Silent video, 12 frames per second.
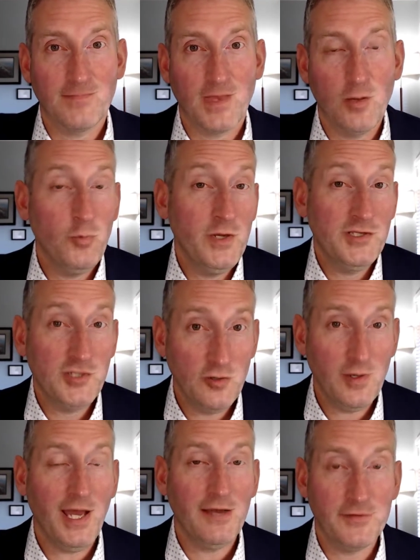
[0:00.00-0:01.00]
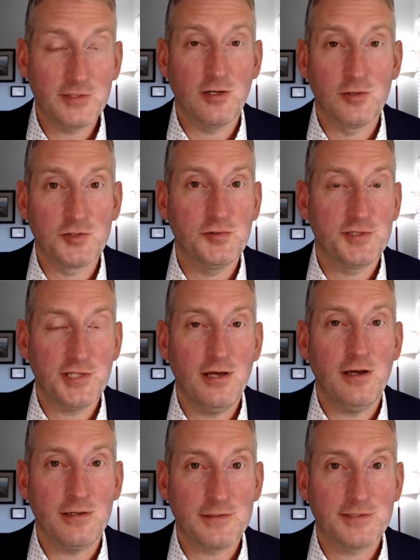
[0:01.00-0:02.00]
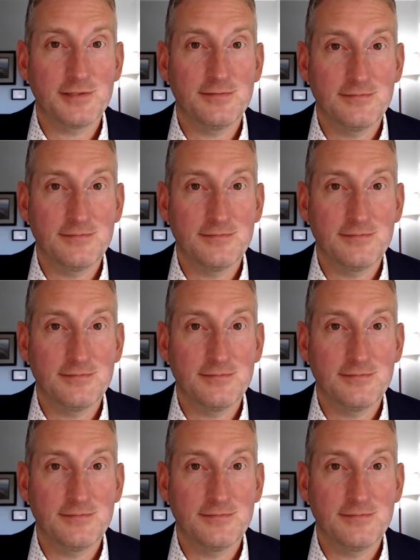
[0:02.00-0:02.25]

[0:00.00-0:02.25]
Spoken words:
We do have adulterous hearts.